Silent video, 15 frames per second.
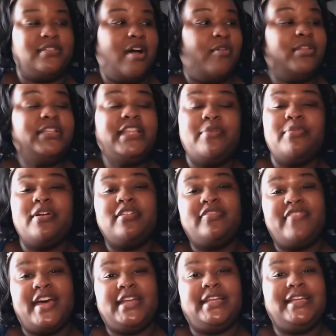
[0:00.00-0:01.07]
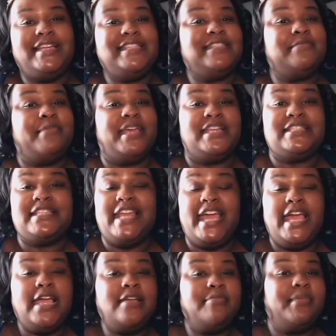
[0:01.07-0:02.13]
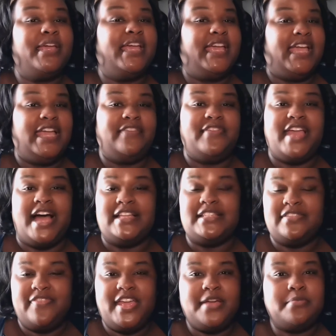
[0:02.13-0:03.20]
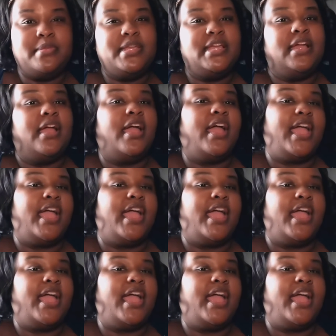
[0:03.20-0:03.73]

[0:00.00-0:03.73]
The only thing we're going to find out is the man's name, if he has family,